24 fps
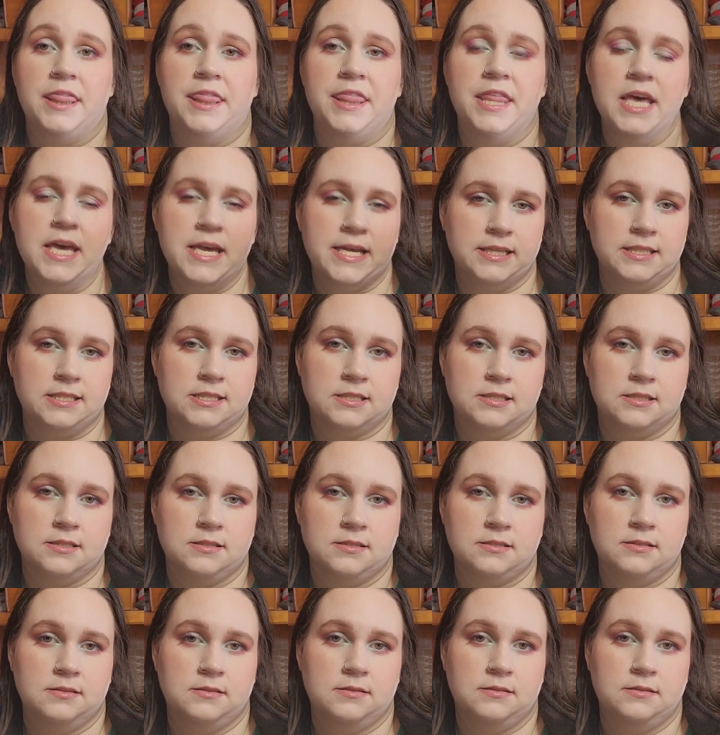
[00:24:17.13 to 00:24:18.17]

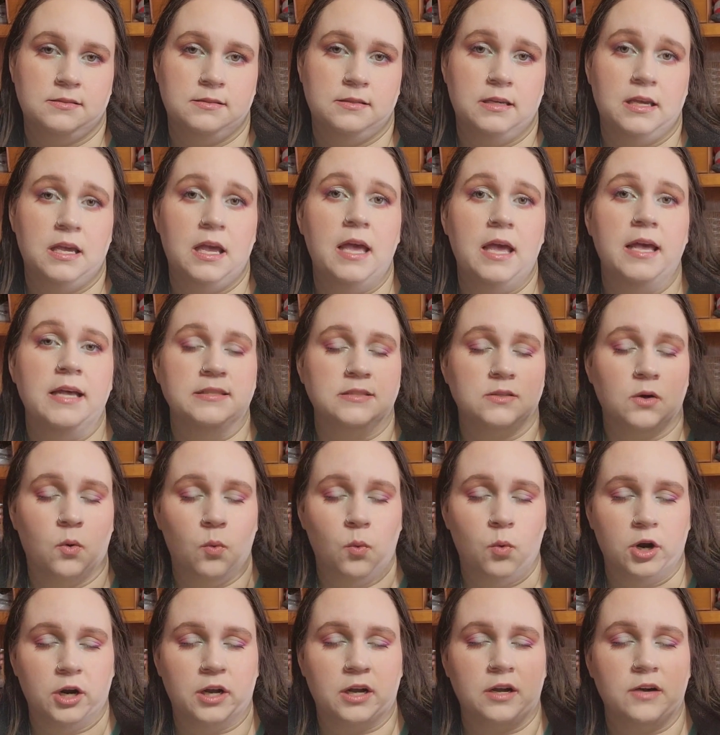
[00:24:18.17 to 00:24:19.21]
This is a
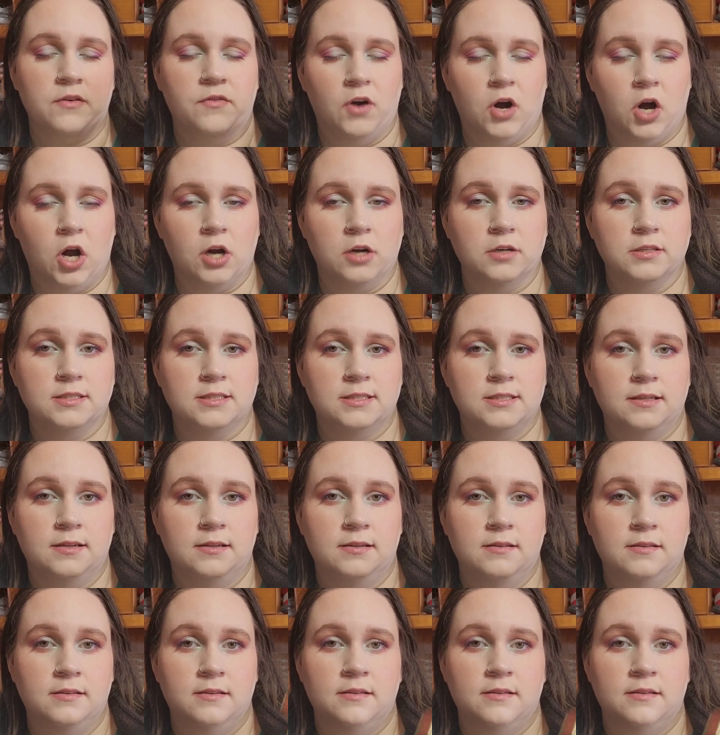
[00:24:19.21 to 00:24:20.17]
work of art.